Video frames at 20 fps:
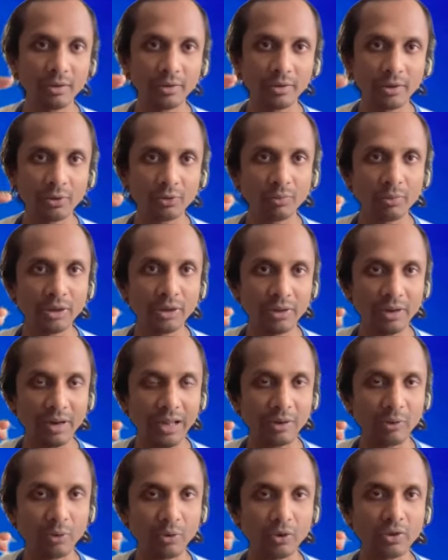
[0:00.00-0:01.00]
the Twitter
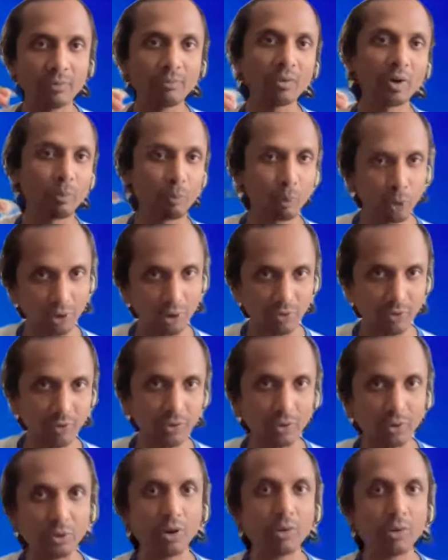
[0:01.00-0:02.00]
algorithm will put us on
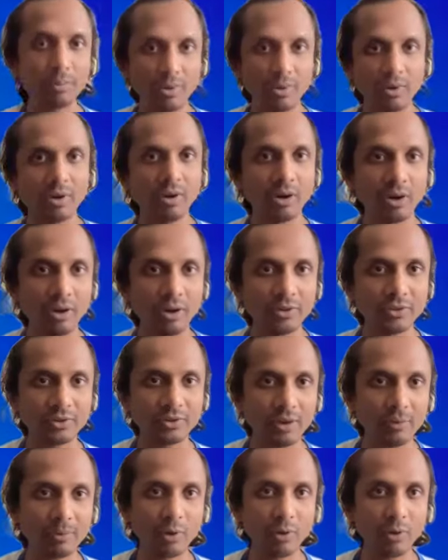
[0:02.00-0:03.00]
the top on
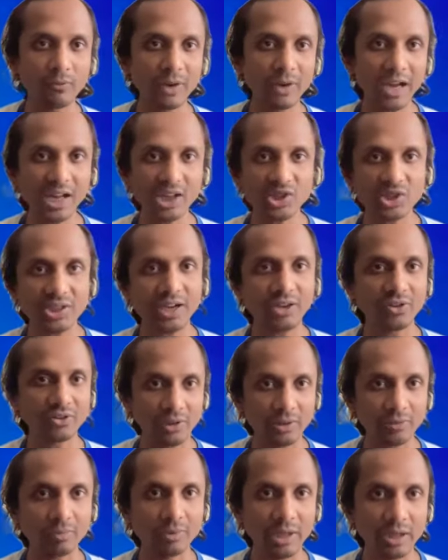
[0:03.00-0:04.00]
a couple of hashtags
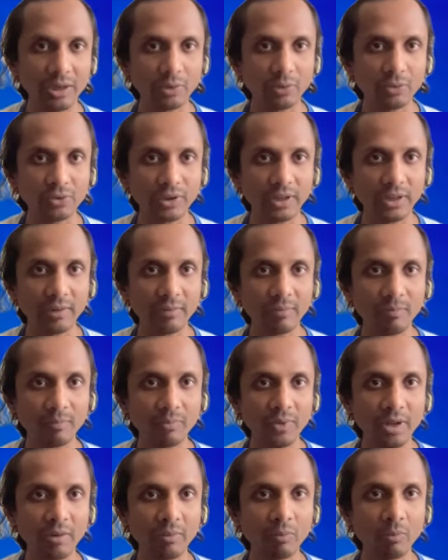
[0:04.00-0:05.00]
that we are using.
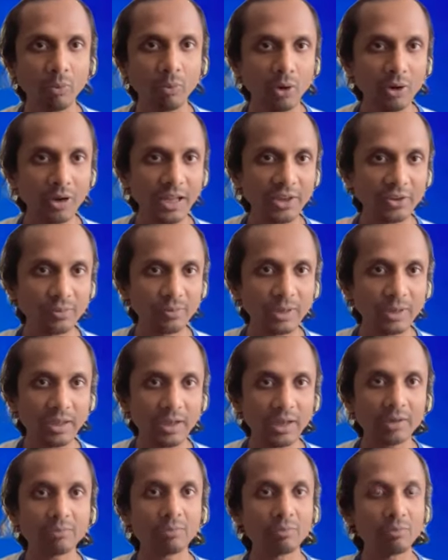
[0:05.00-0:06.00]
More likes we
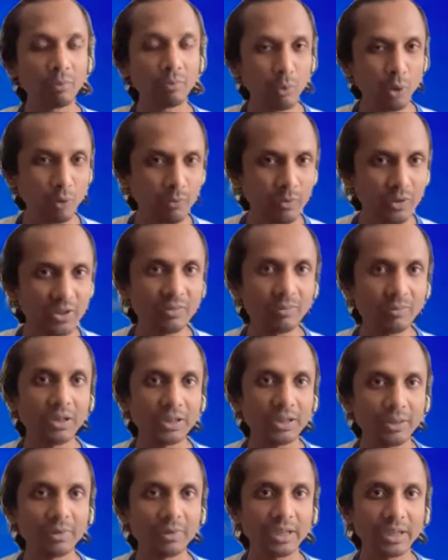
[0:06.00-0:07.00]
get, more
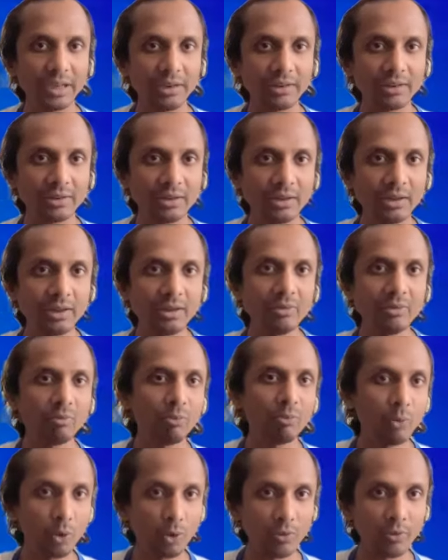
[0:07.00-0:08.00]
visibility we get,
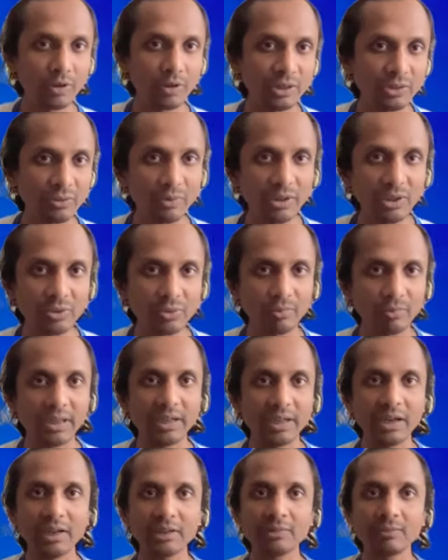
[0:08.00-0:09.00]
more retweets we
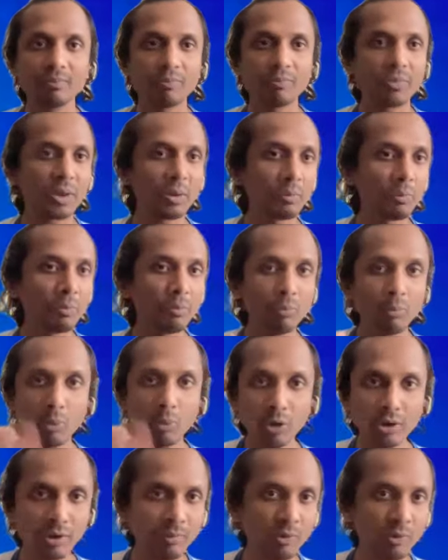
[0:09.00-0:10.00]
get,
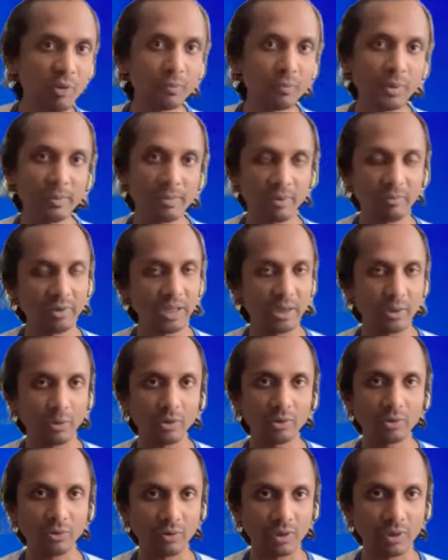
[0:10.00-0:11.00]
more number of people we are
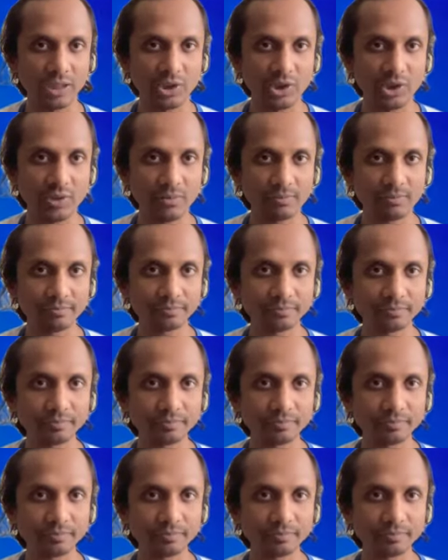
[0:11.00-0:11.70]
going to reach.